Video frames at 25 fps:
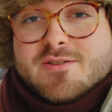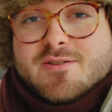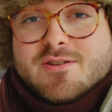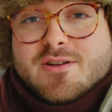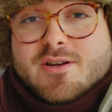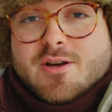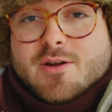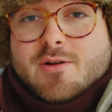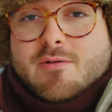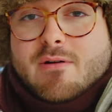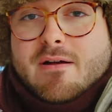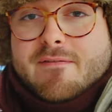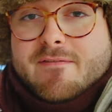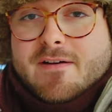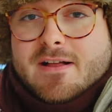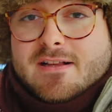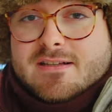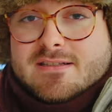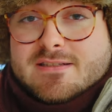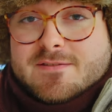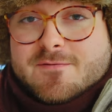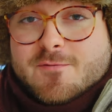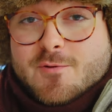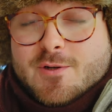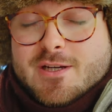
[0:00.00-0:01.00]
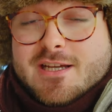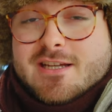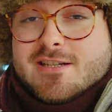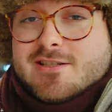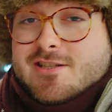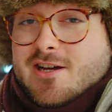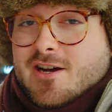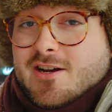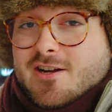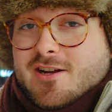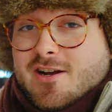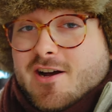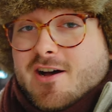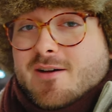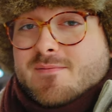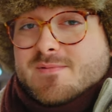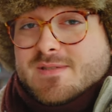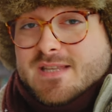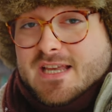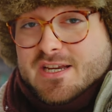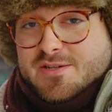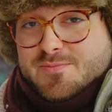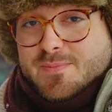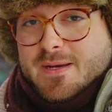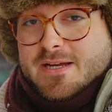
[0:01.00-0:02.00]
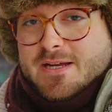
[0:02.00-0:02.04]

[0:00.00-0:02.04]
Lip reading: you can go to rafaeldifuria.com/Patreon,